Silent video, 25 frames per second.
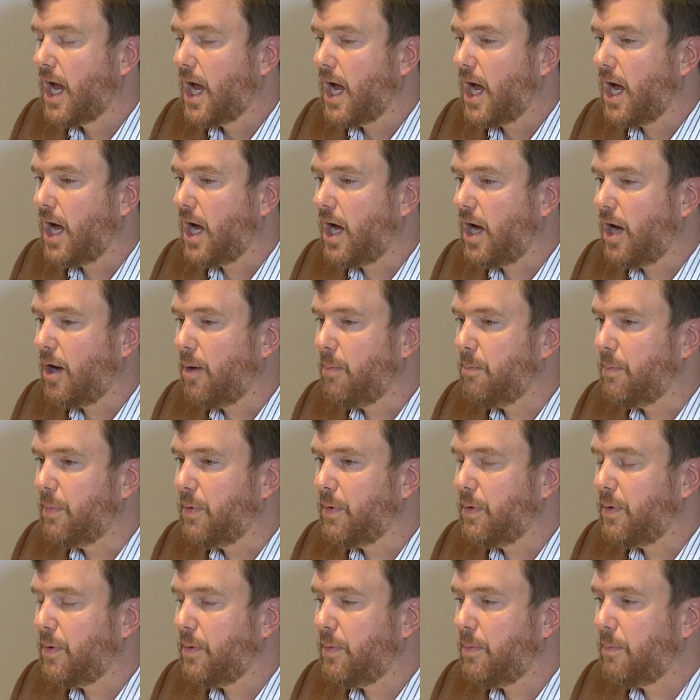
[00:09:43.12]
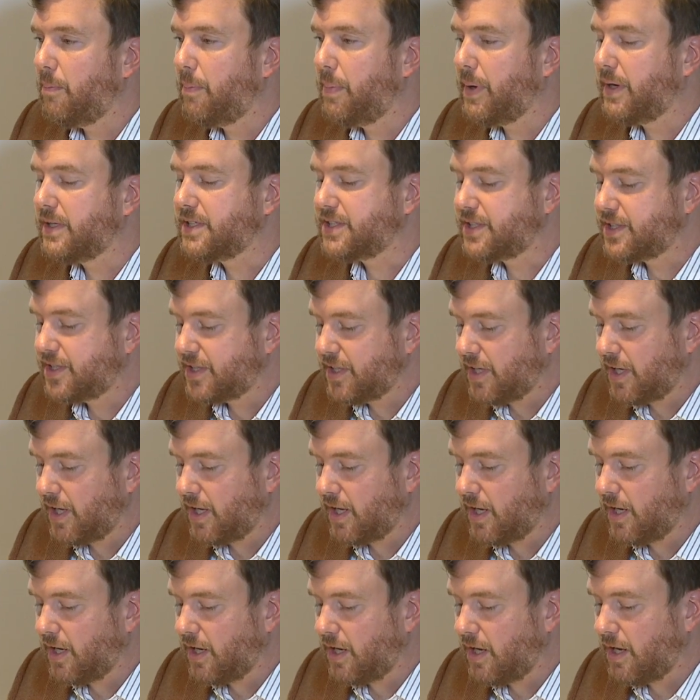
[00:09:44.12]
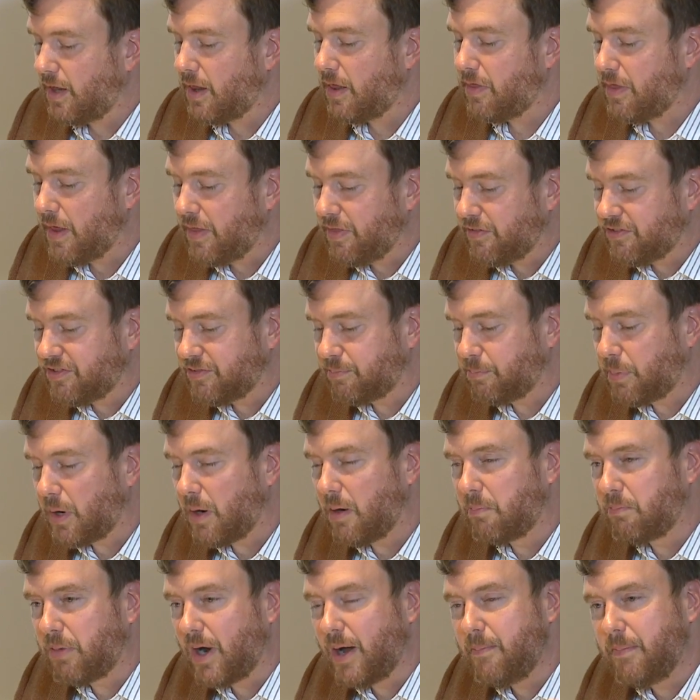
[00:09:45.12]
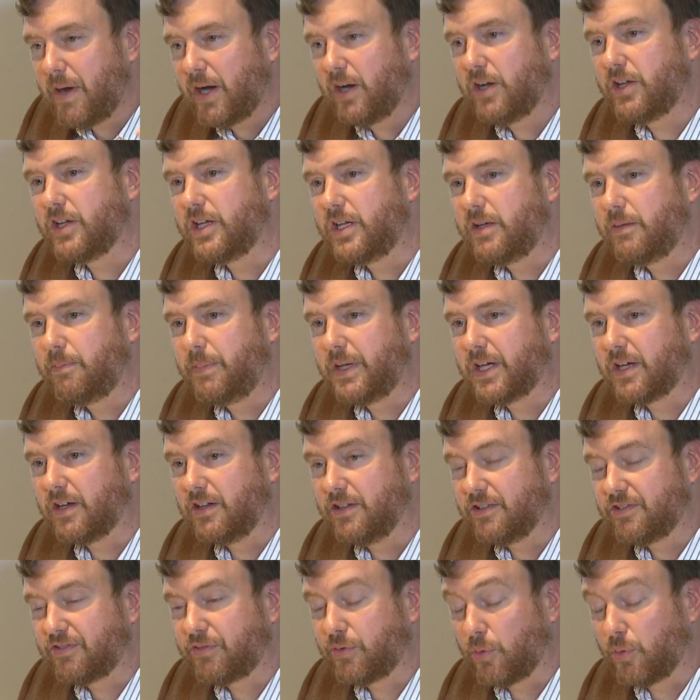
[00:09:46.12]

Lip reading: But then this is primarily because,